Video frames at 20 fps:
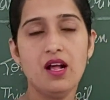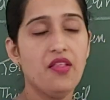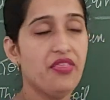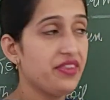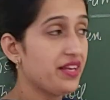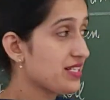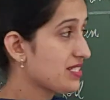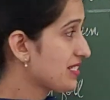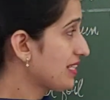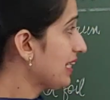
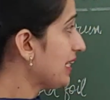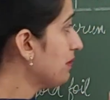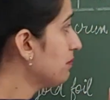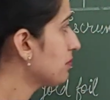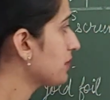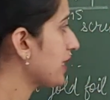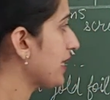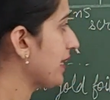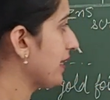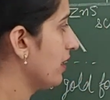The same
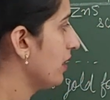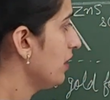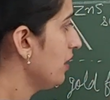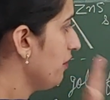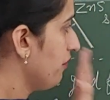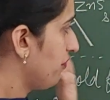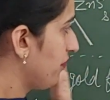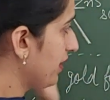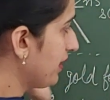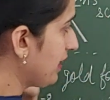thing,
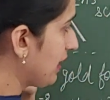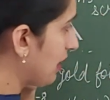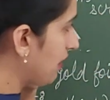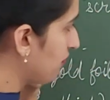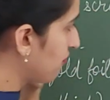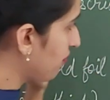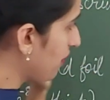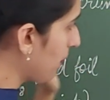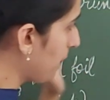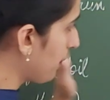when
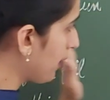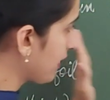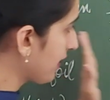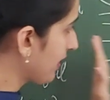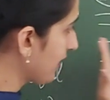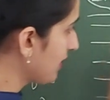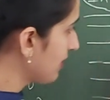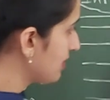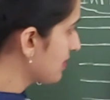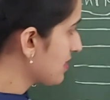alpha
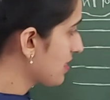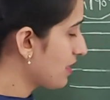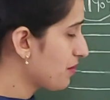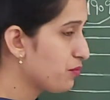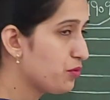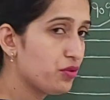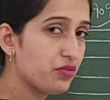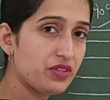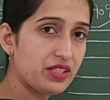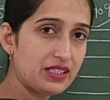particles are
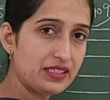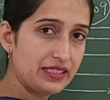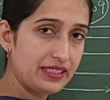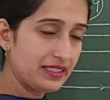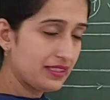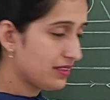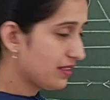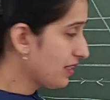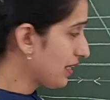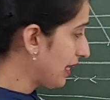moving
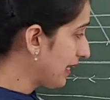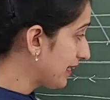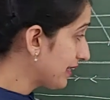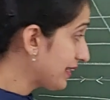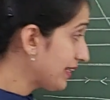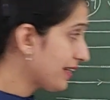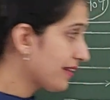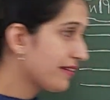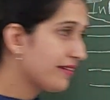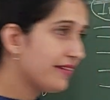there and
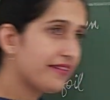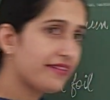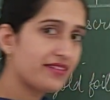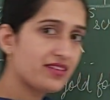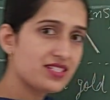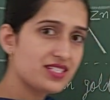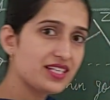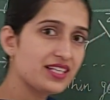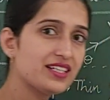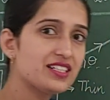they are
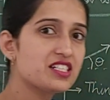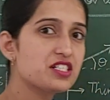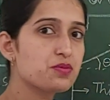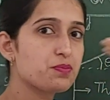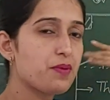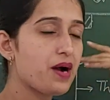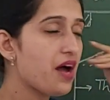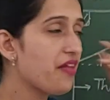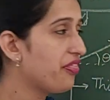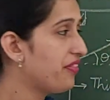retracing its
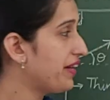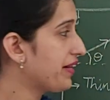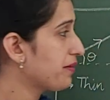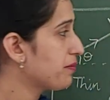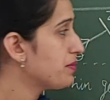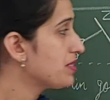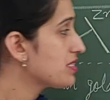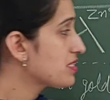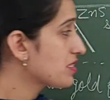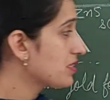path, that
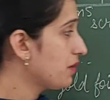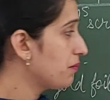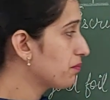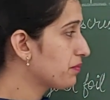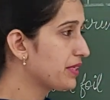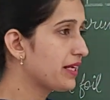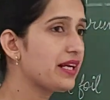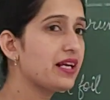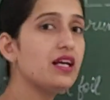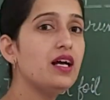means
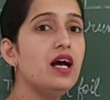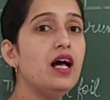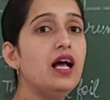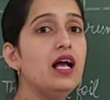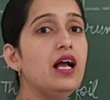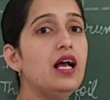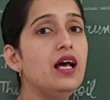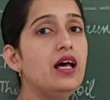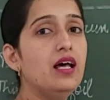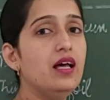something
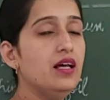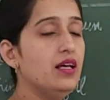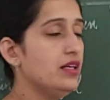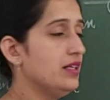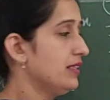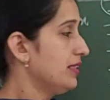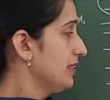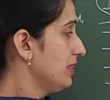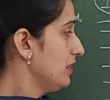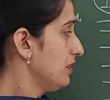
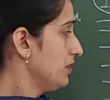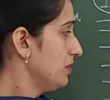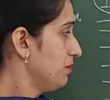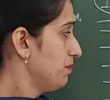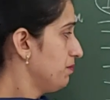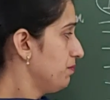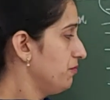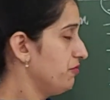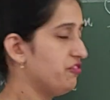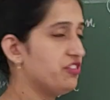
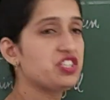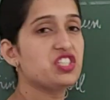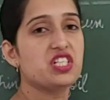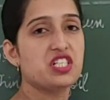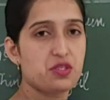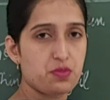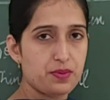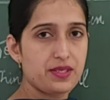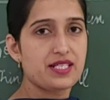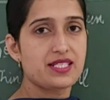which
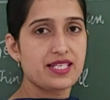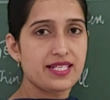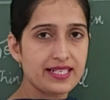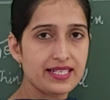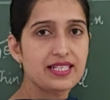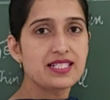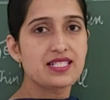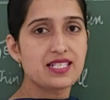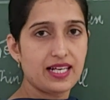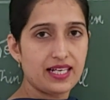is present
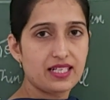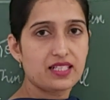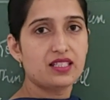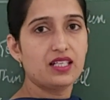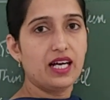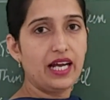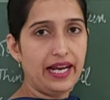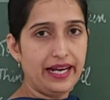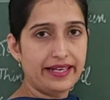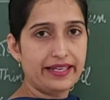inside
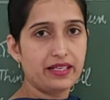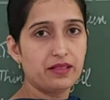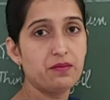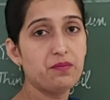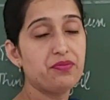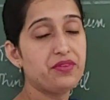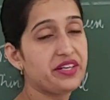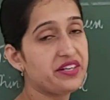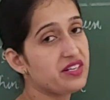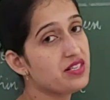the
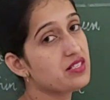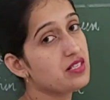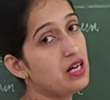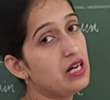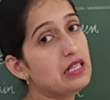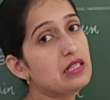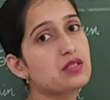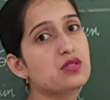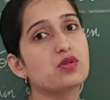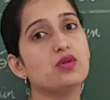atom that is
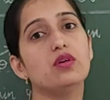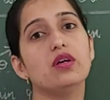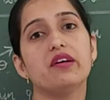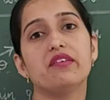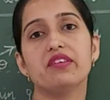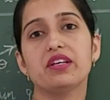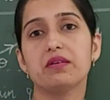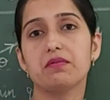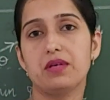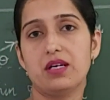also
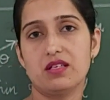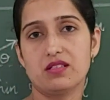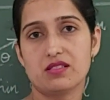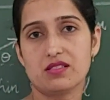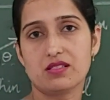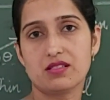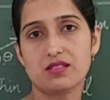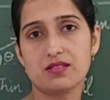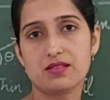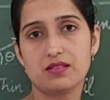having
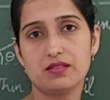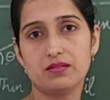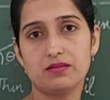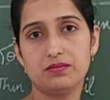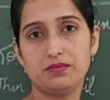mass.